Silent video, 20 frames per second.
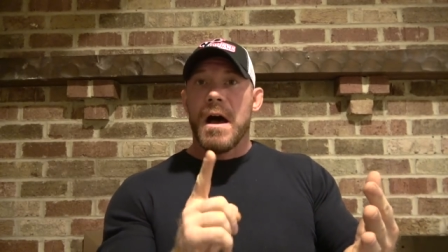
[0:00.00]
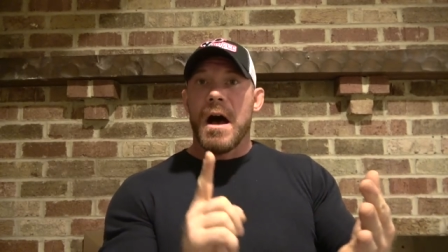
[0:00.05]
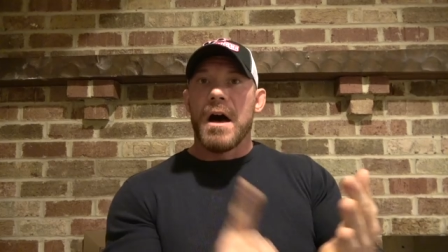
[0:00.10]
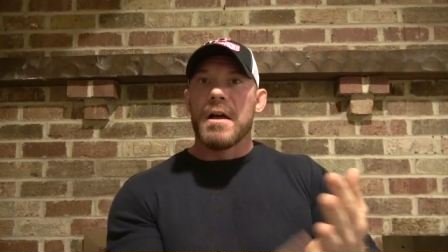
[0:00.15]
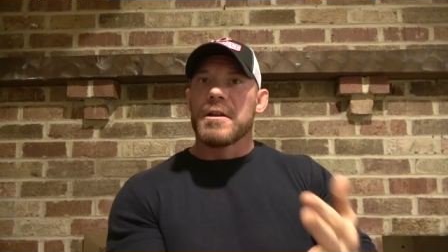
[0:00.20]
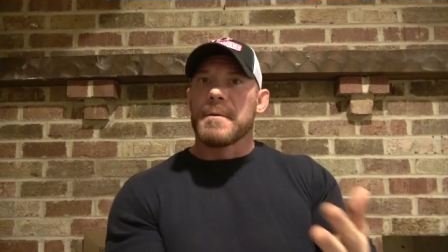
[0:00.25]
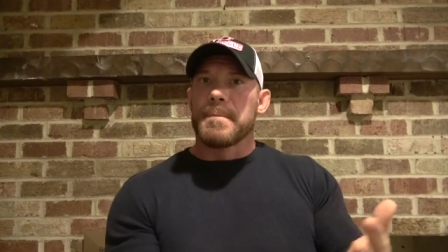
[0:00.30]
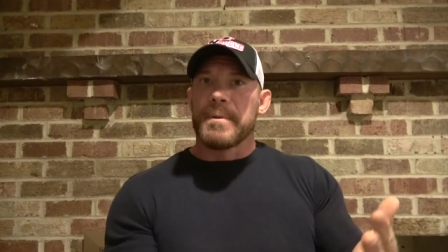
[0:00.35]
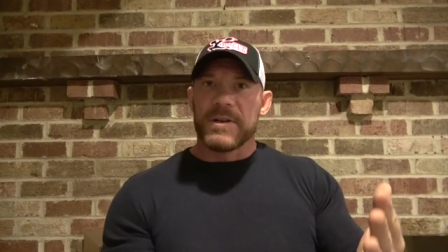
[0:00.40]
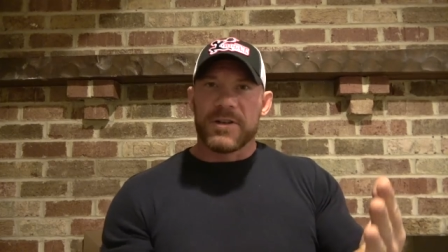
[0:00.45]

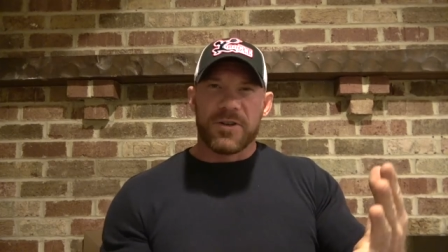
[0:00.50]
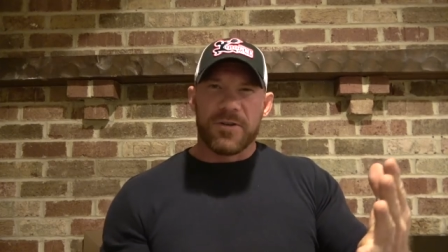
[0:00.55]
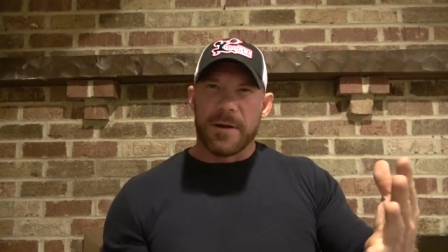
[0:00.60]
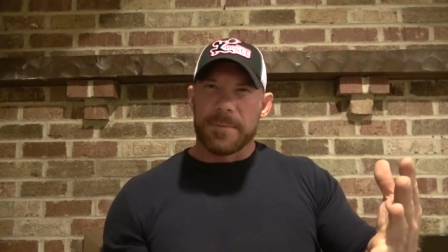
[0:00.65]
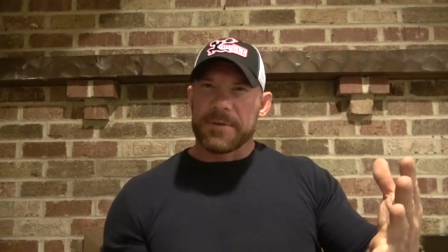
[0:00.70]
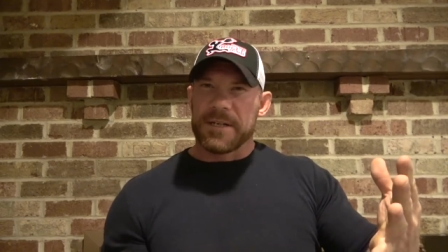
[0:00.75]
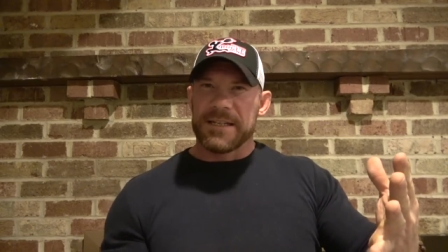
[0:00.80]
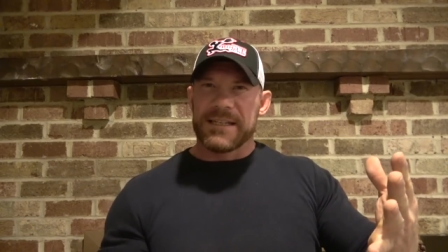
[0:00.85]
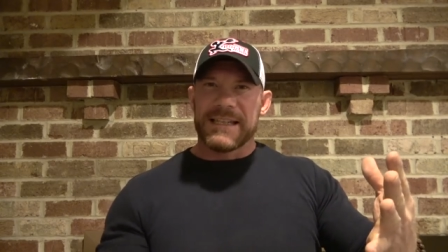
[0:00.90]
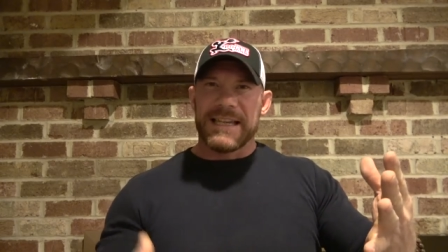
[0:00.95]
other
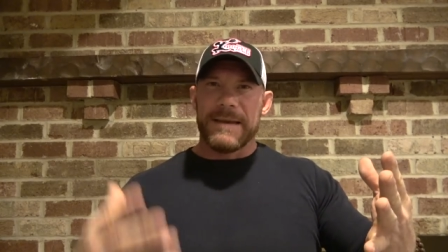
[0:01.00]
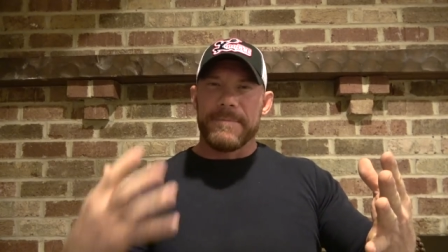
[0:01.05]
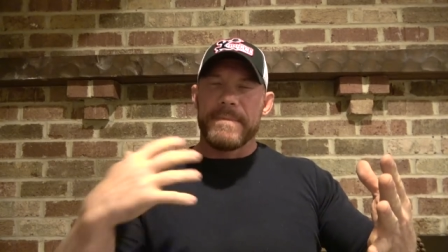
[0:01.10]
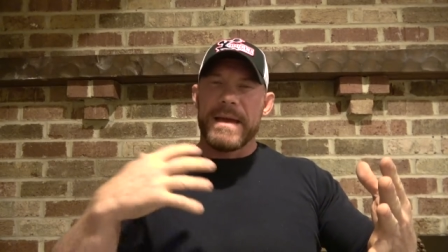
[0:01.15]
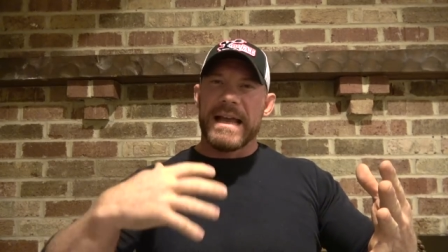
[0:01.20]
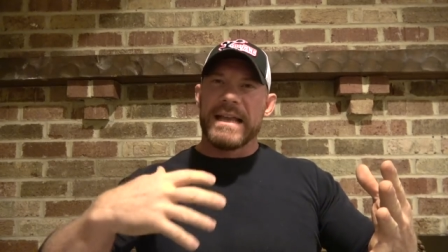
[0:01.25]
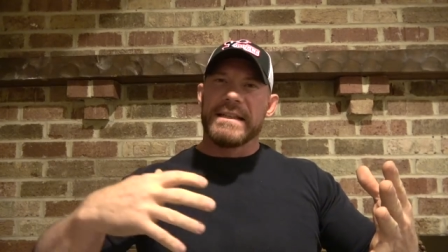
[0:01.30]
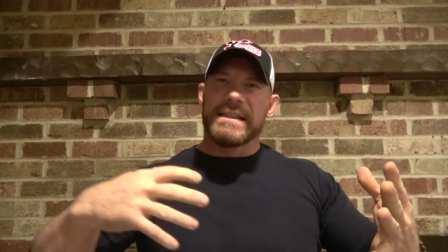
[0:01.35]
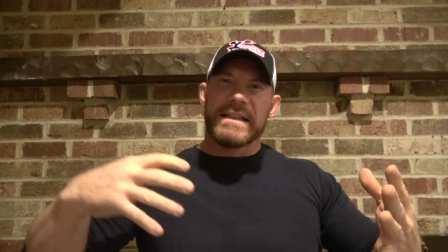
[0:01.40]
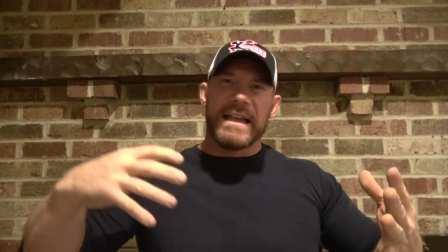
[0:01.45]
prescription sleep
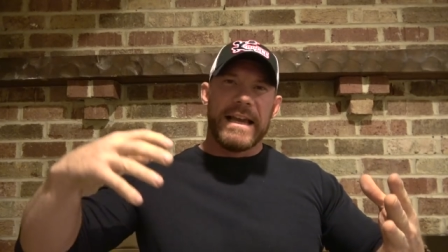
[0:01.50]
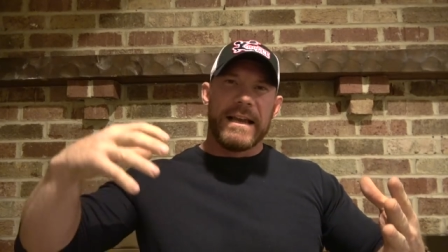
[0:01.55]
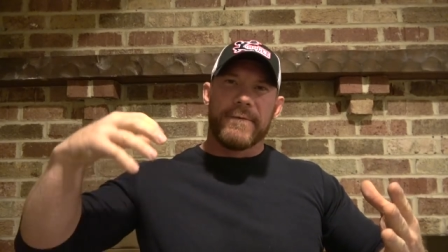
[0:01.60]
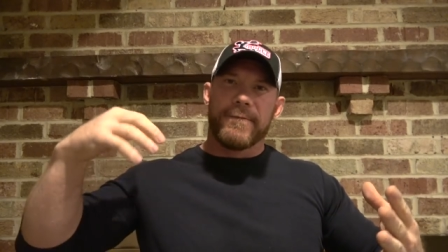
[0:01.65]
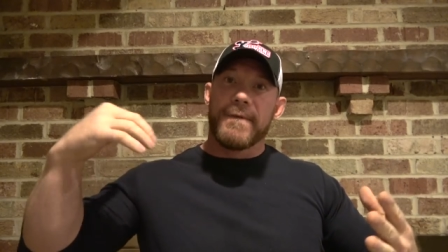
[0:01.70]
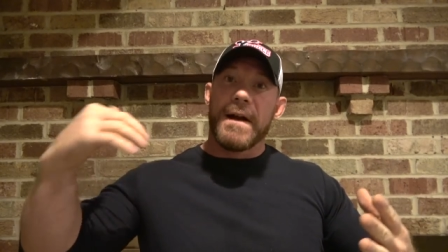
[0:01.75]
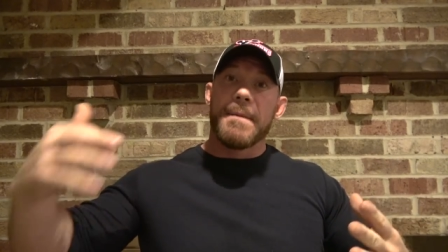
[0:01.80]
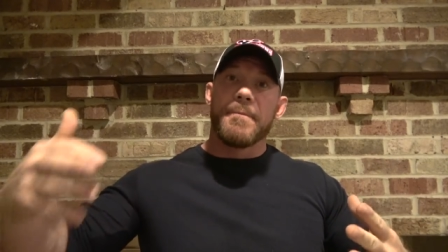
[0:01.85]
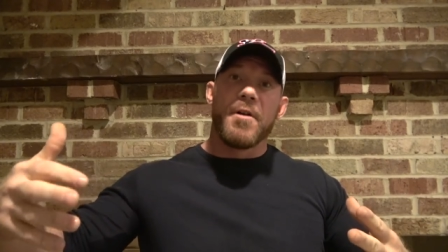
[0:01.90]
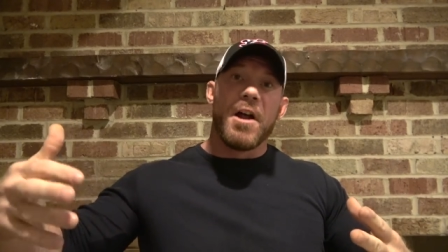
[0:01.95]
meds like
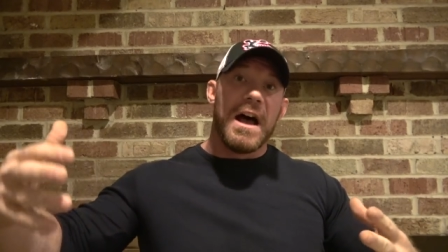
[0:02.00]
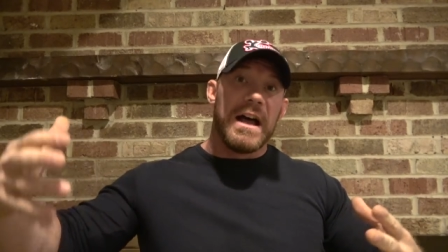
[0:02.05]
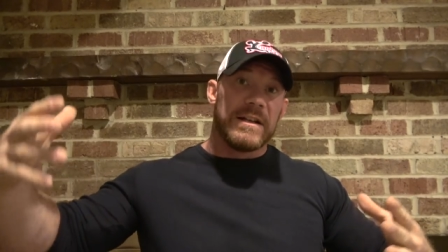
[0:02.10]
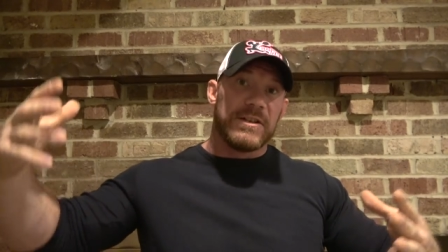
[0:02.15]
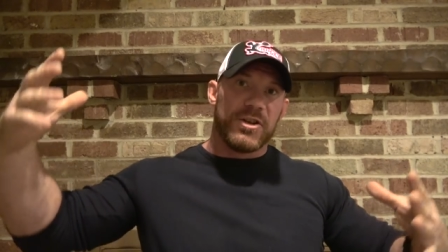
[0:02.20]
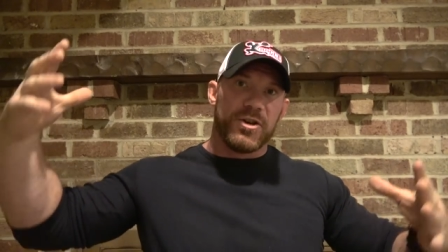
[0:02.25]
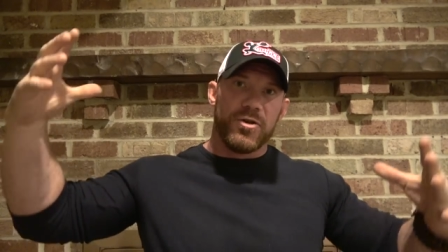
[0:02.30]
Remeron